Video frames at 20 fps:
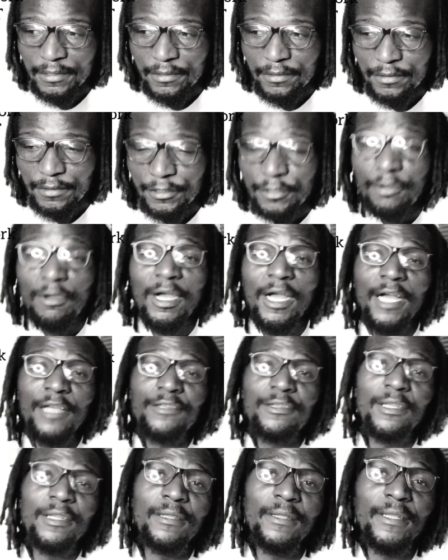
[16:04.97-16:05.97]
you are
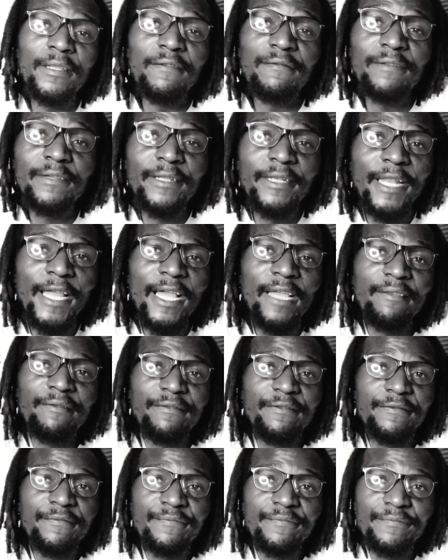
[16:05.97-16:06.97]
actually living
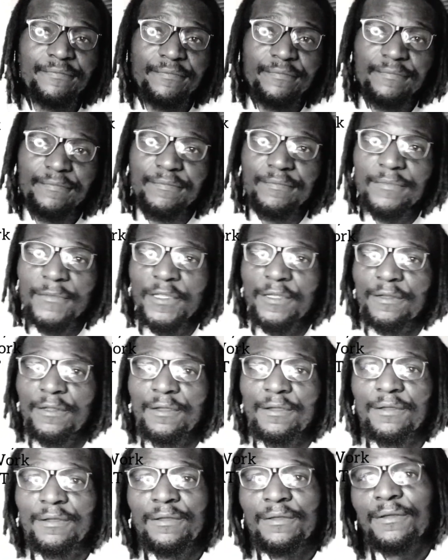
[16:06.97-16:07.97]
life, you
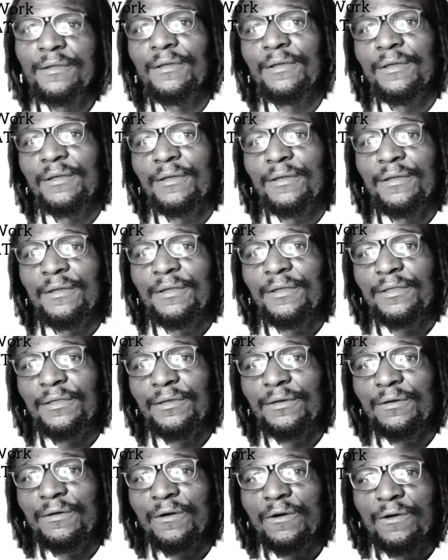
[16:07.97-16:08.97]
know.
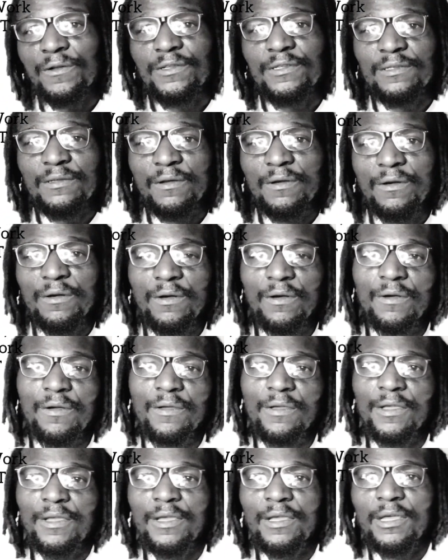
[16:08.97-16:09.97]
You
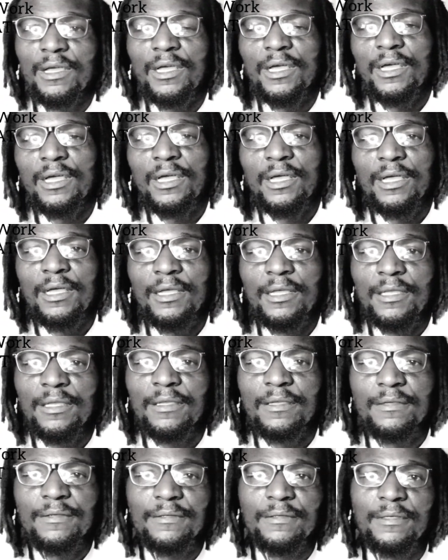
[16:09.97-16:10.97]
also
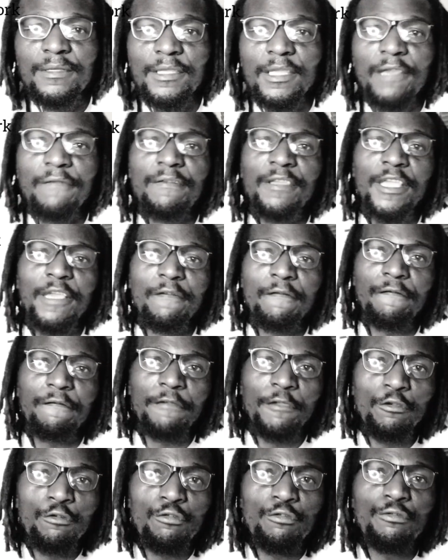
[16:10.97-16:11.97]
giving a
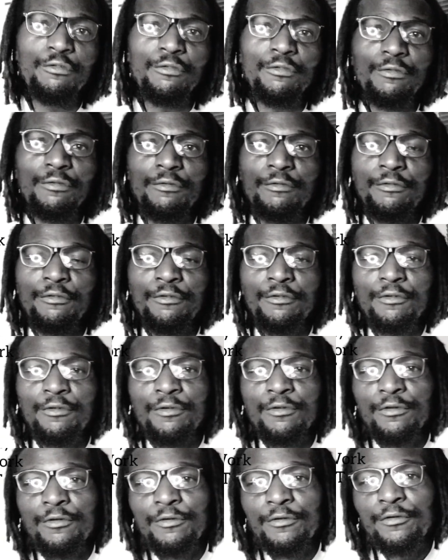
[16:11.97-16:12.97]
view.
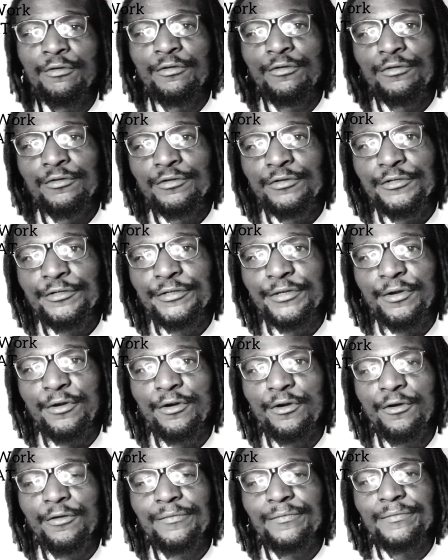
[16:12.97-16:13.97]

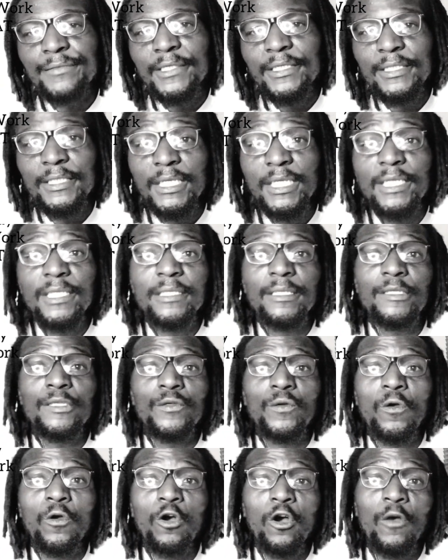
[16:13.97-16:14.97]
So it's easy
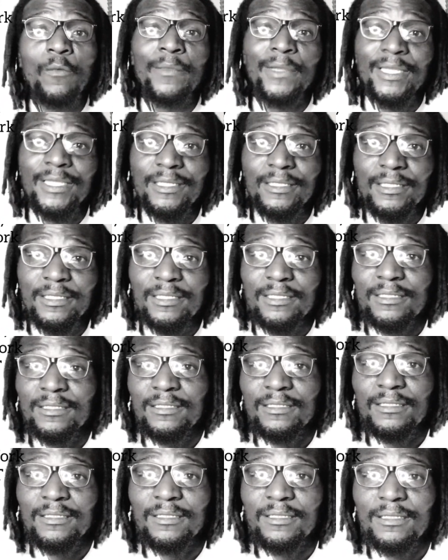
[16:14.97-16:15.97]
to comment
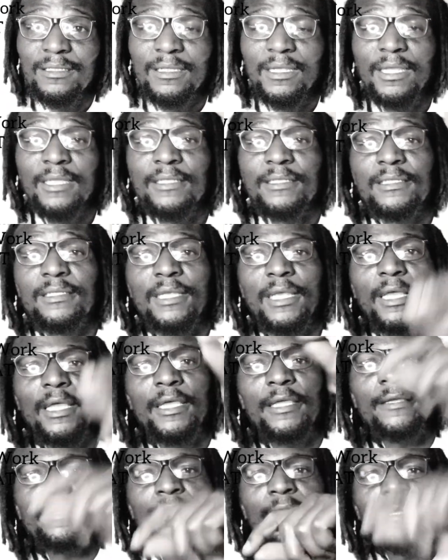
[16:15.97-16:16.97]
and
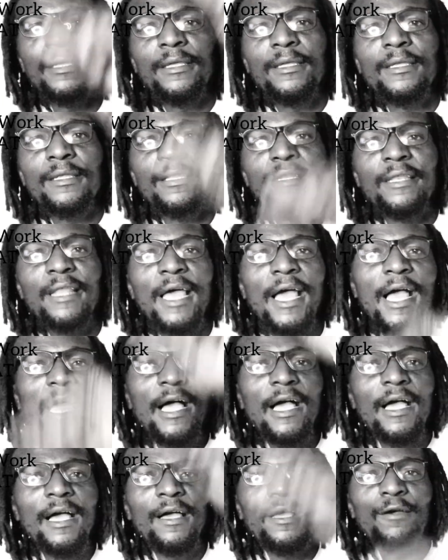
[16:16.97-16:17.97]
say,
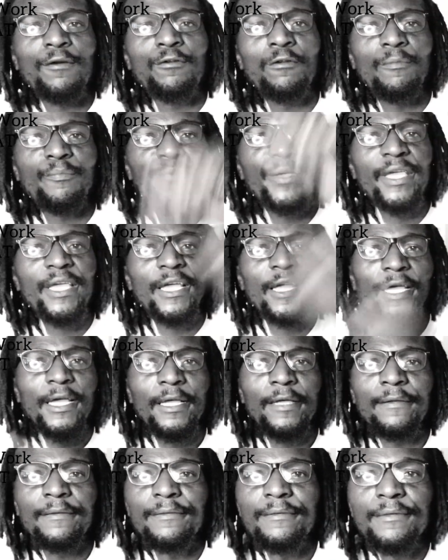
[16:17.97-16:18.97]
nah, unopenga,